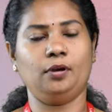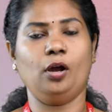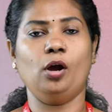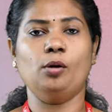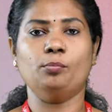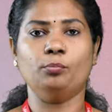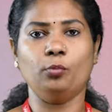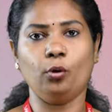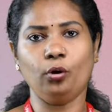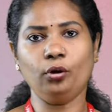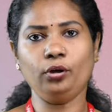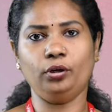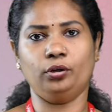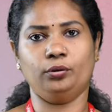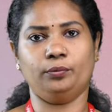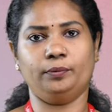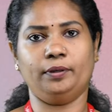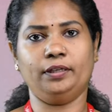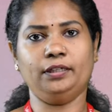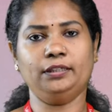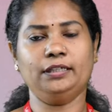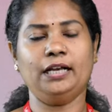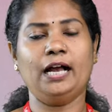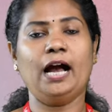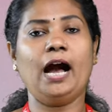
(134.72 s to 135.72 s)

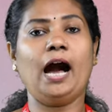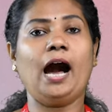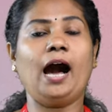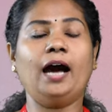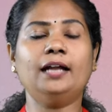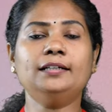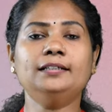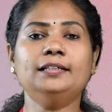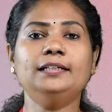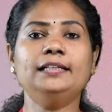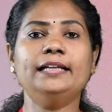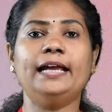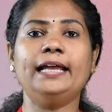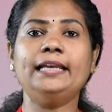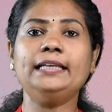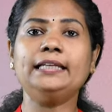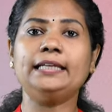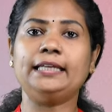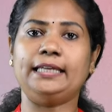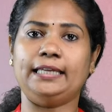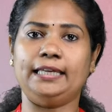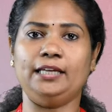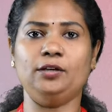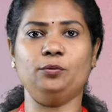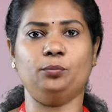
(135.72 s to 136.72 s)
Moreover,
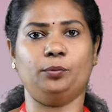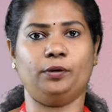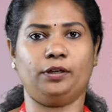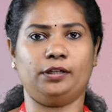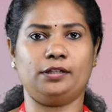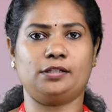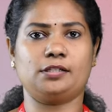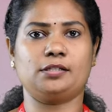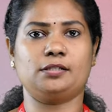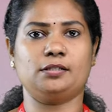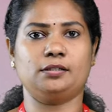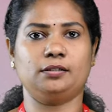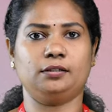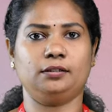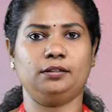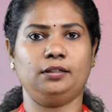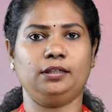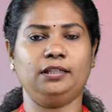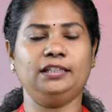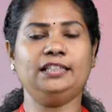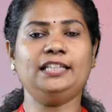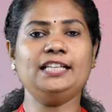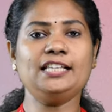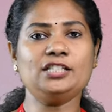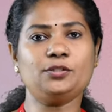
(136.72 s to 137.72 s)
underline keywords.
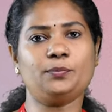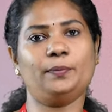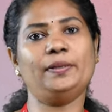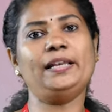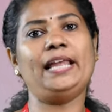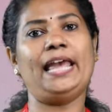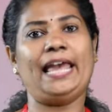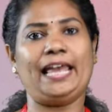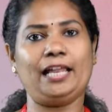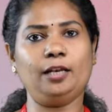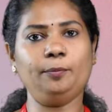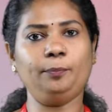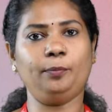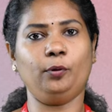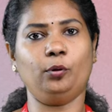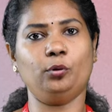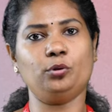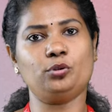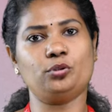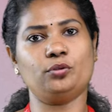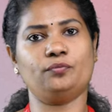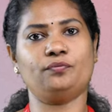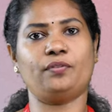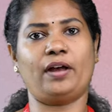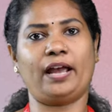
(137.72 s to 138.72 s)
This will help
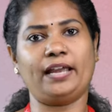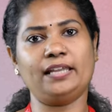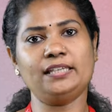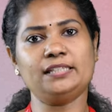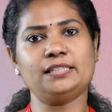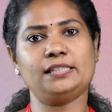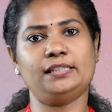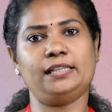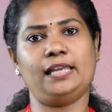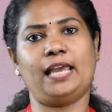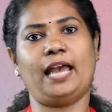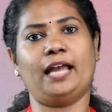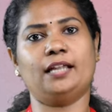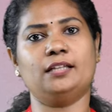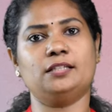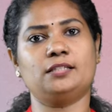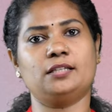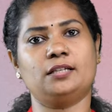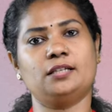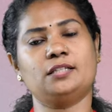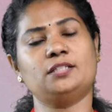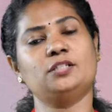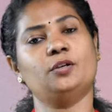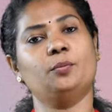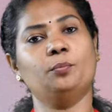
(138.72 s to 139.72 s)
you to find the
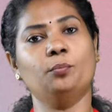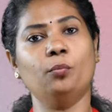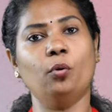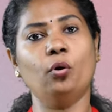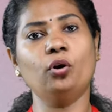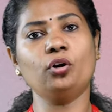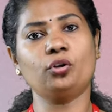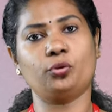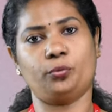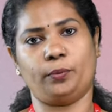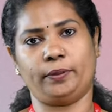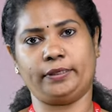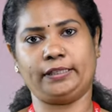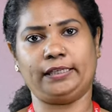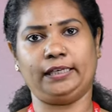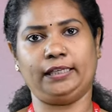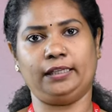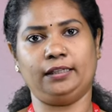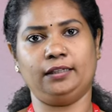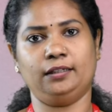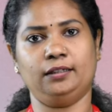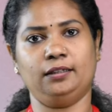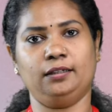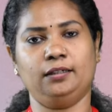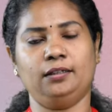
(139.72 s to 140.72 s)
answers more
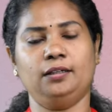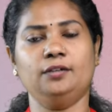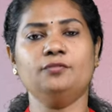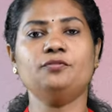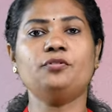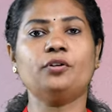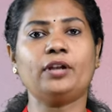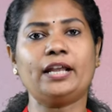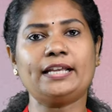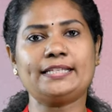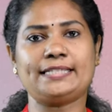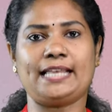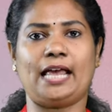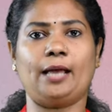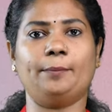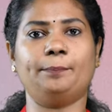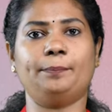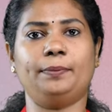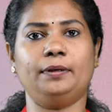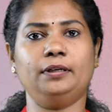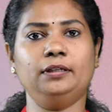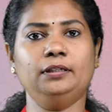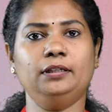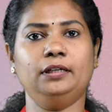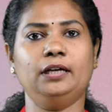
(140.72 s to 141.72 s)
quickly. For
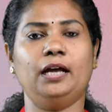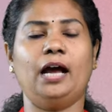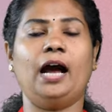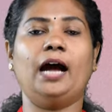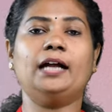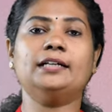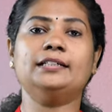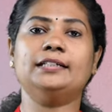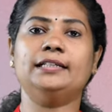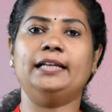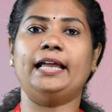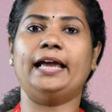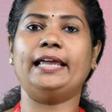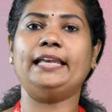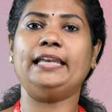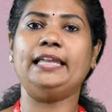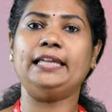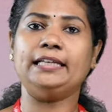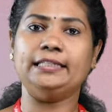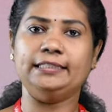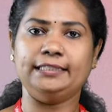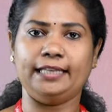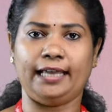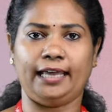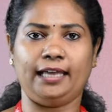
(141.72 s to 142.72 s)
example,
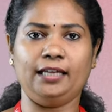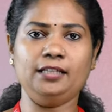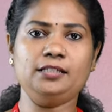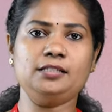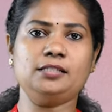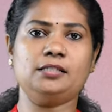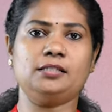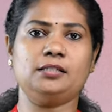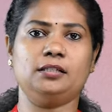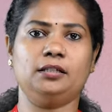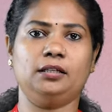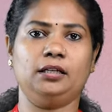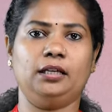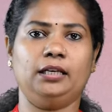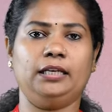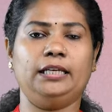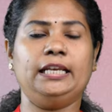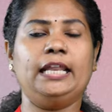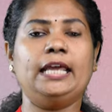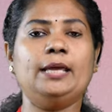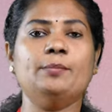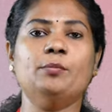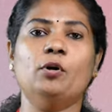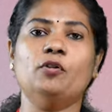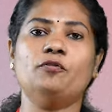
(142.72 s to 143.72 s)
underlining dates,
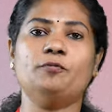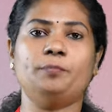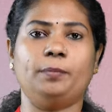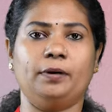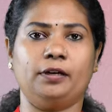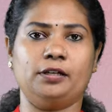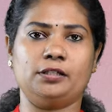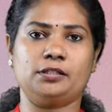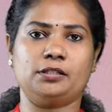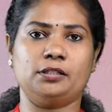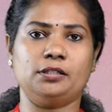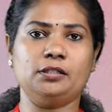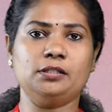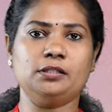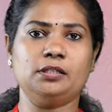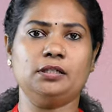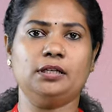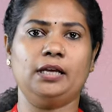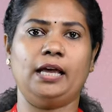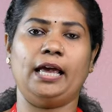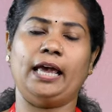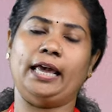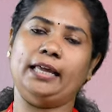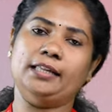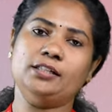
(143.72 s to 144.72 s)
name of persons,
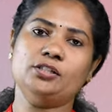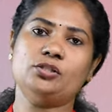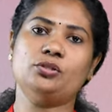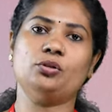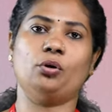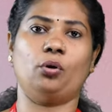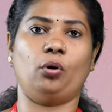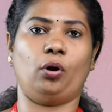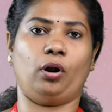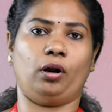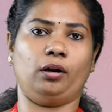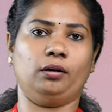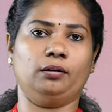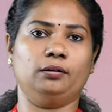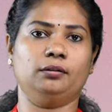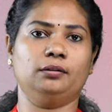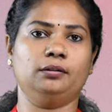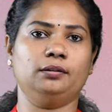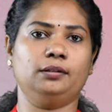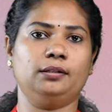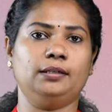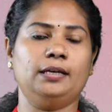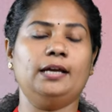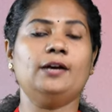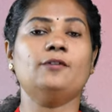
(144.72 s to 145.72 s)
and so
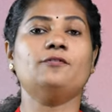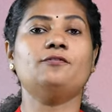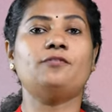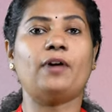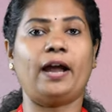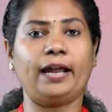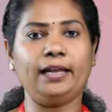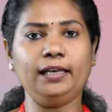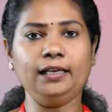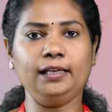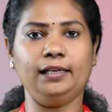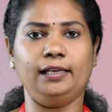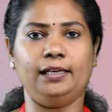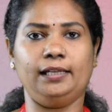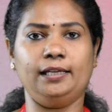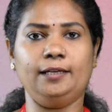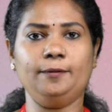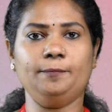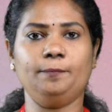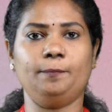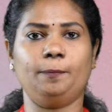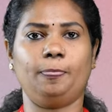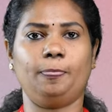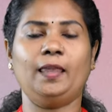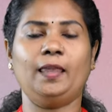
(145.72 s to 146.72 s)
on. Finally,
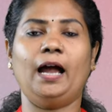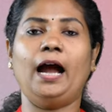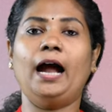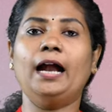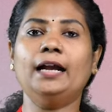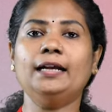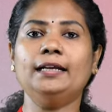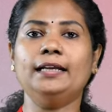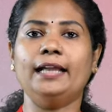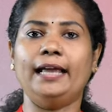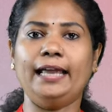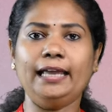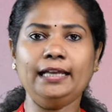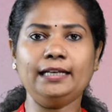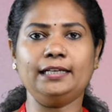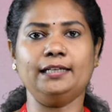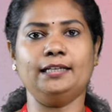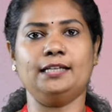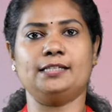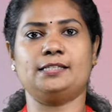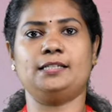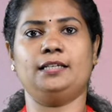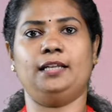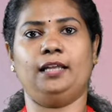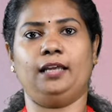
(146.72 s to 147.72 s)
unlike
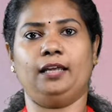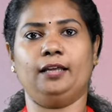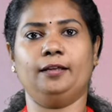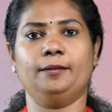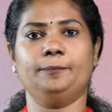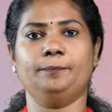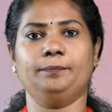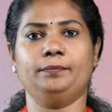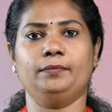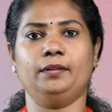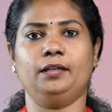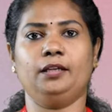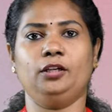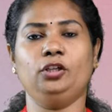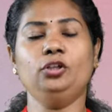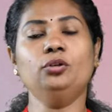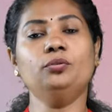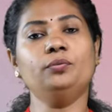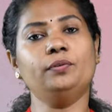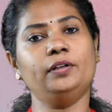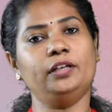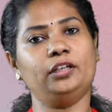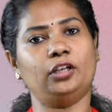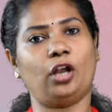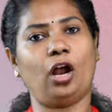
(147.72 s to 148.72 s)
listening, you
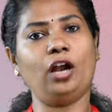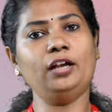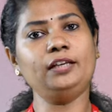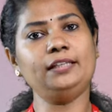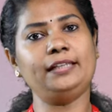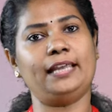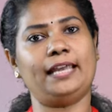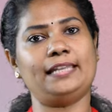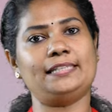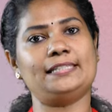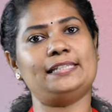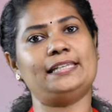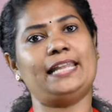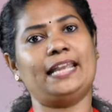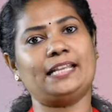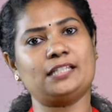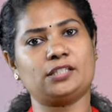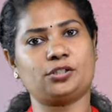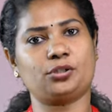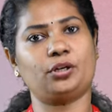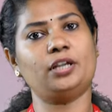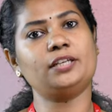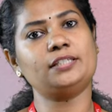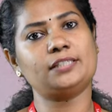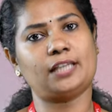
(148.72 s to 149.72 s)
will not get an
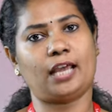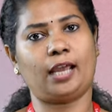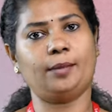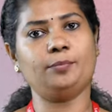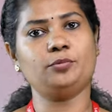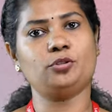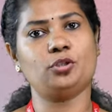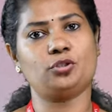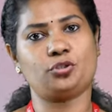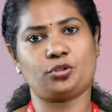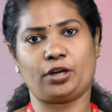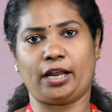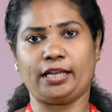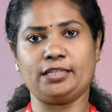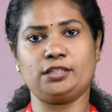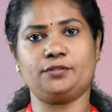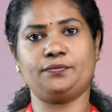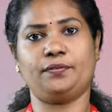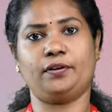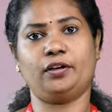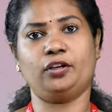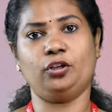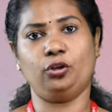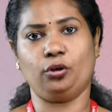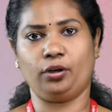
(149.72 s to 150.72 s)
extra time to
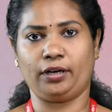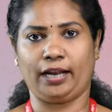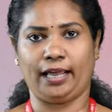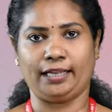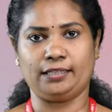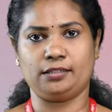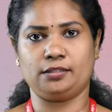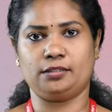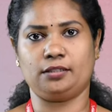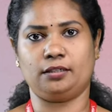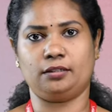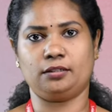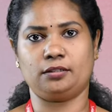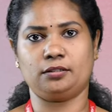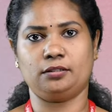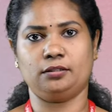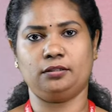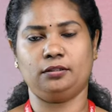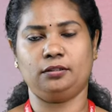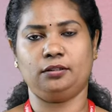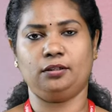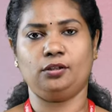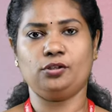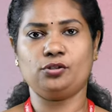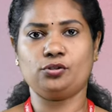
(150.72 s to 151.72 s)
transfer your answers.
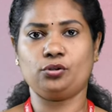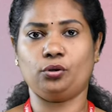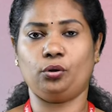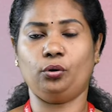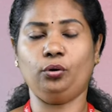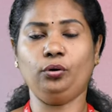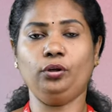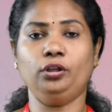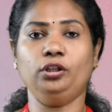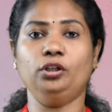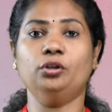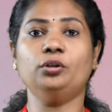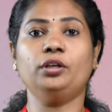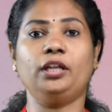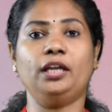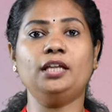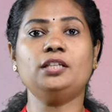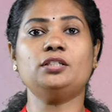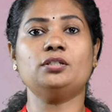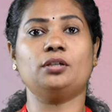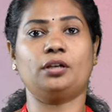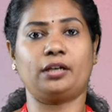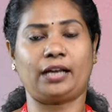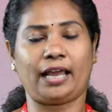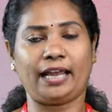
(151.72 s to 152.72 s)
So, you
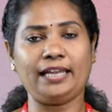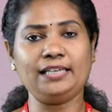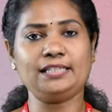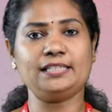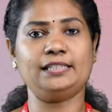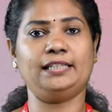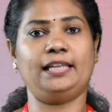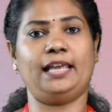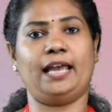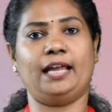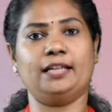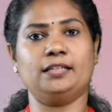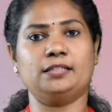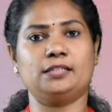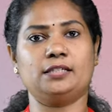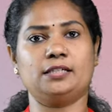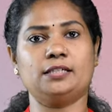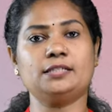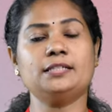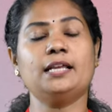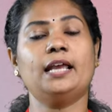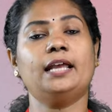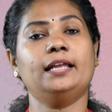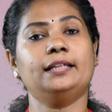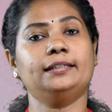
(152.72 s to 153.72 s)
need to write the
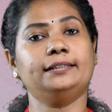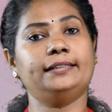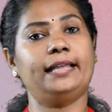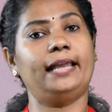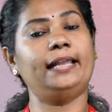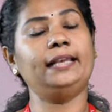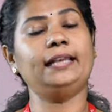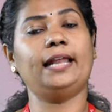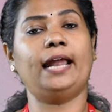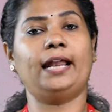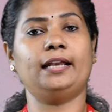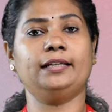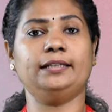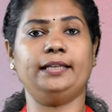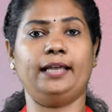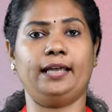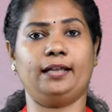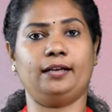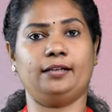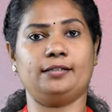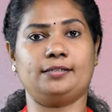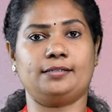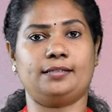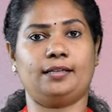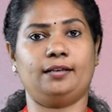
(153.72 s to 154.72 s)
answers then and
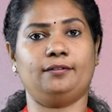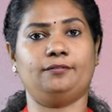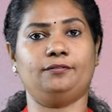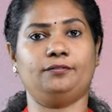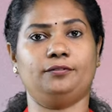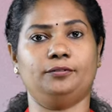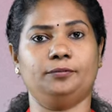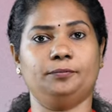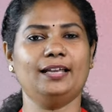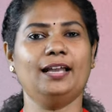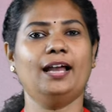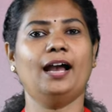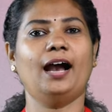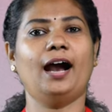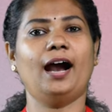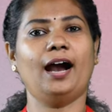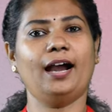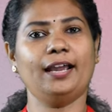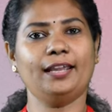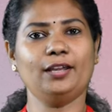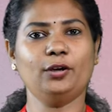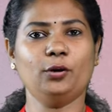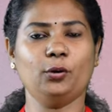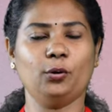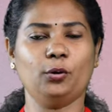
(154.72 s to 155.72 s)
there itself.
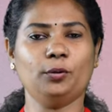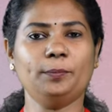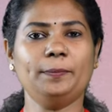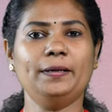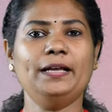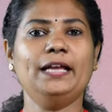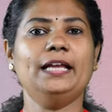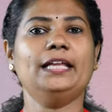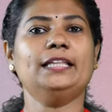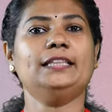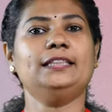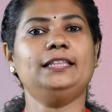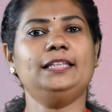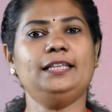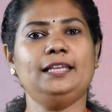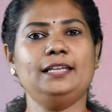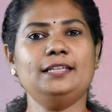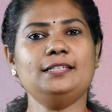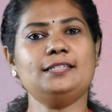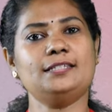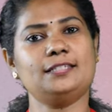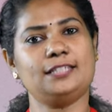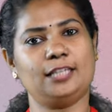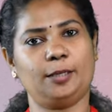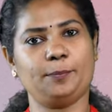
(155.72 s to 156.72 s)
I hope
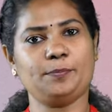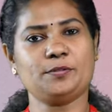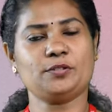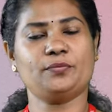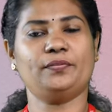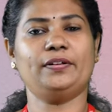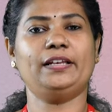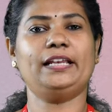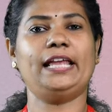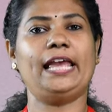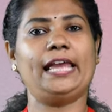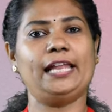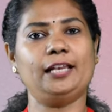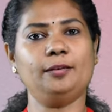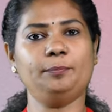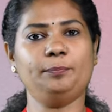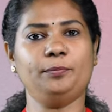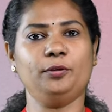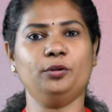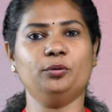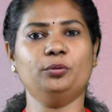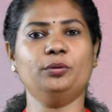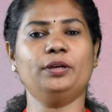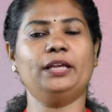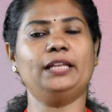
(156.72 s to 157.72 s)
these tips will help
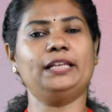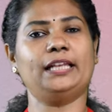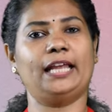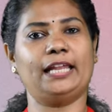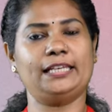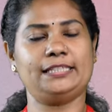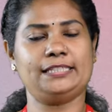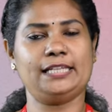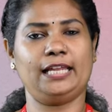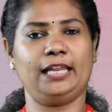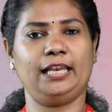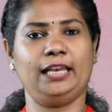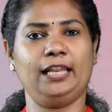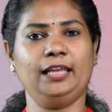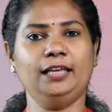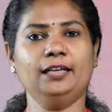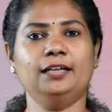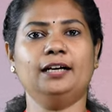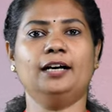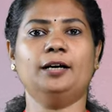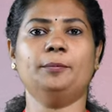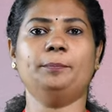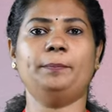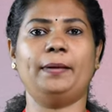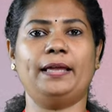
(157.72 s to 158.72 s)
you in
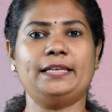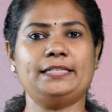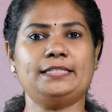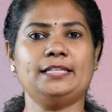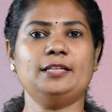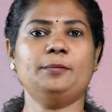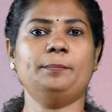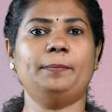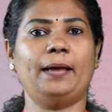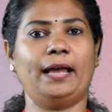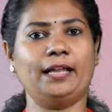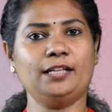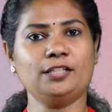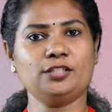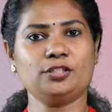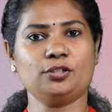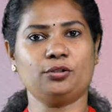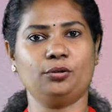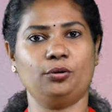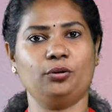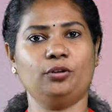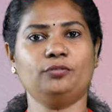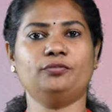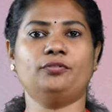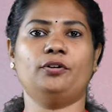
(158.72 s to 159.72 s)
attaining a better band
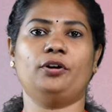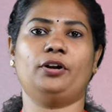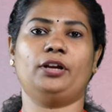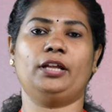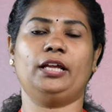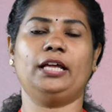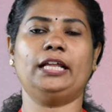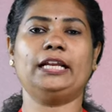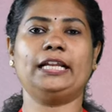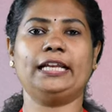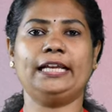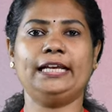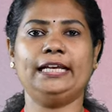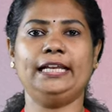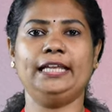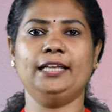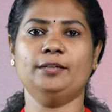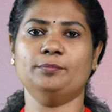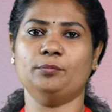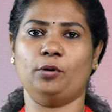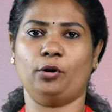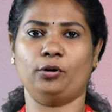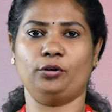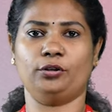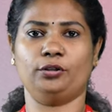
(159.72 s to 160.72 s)
score for your
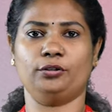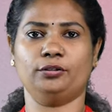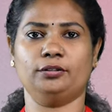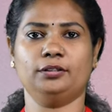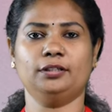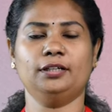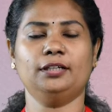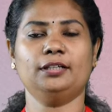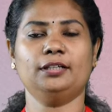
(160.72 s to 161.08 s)
reading module.